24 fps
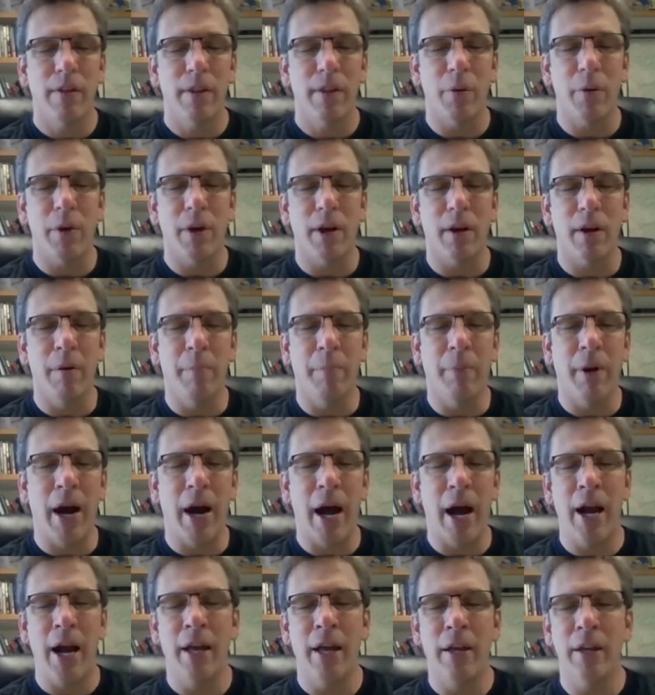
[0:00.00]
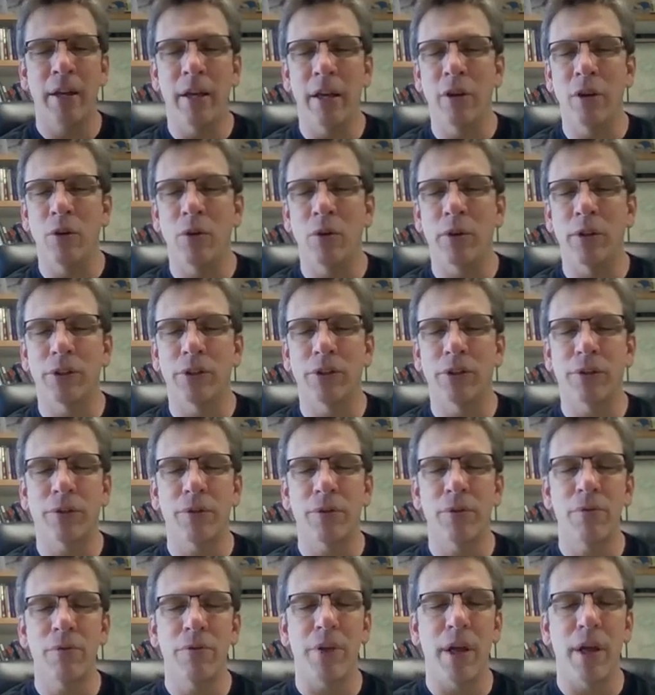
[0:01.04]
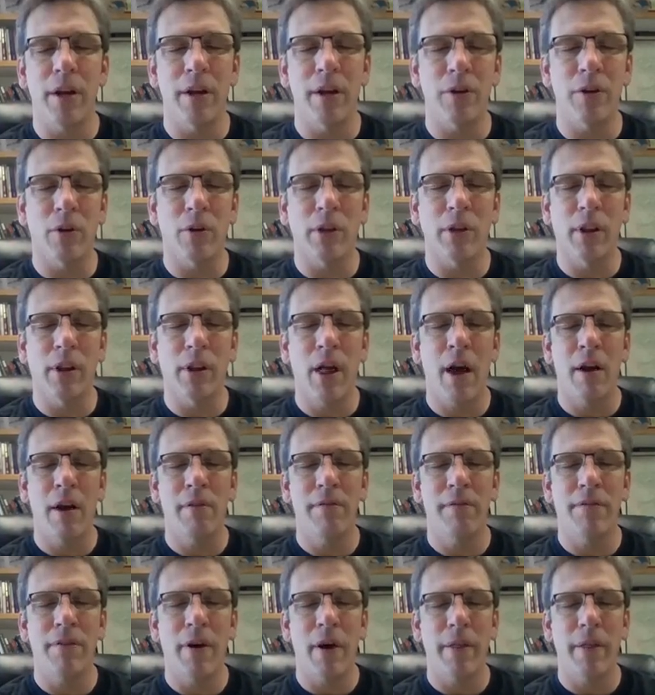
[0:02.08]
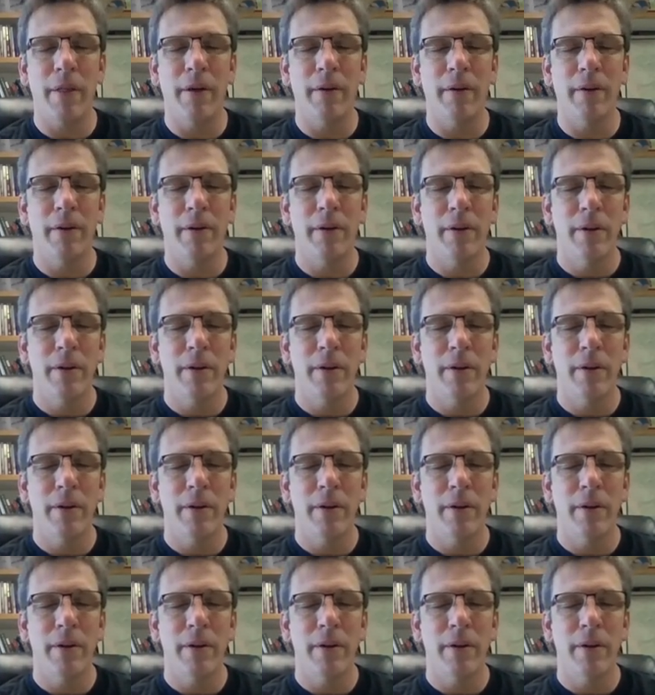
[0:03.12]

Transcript: that we can abide in your truth and in your love, Father.